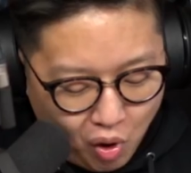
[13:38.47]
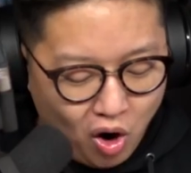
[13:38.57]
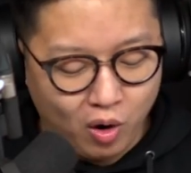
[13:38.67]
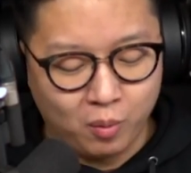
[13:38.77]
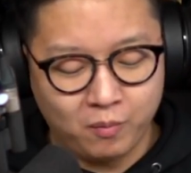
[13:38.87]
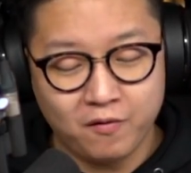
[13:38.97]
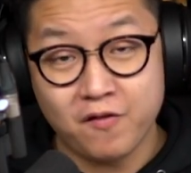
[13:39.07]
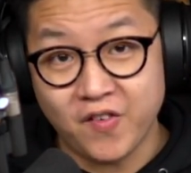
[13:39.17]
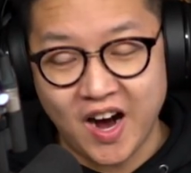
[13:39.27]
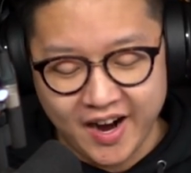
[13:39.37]
Boom!
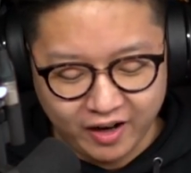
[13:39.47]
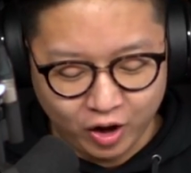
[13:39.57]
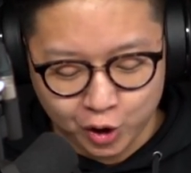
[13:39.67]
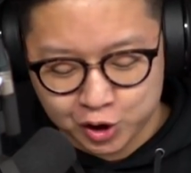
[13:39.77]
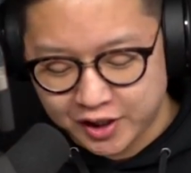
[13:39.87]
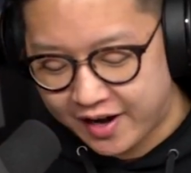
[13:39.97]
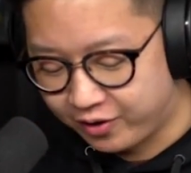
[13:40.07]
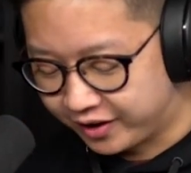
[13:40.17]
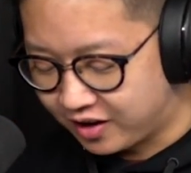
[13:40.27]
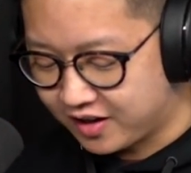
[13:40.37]
Fire, earth
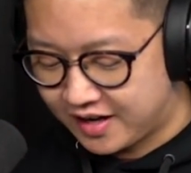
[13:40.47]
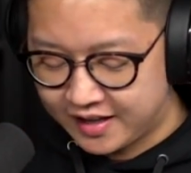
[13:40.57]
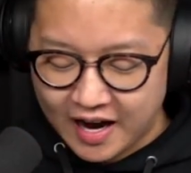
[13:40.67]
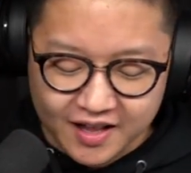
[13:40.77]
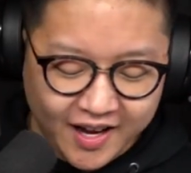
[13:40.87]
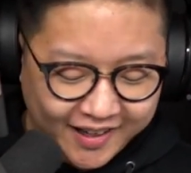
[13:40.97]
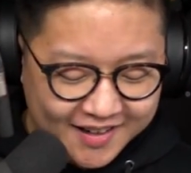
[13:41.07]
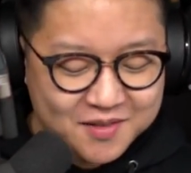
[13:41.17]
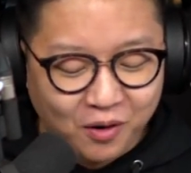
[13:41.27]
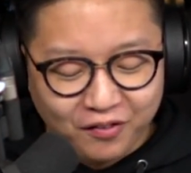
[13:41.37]
shattering. Oh, I, I like it.
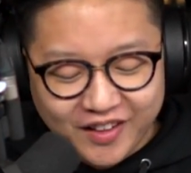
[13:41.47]
It's more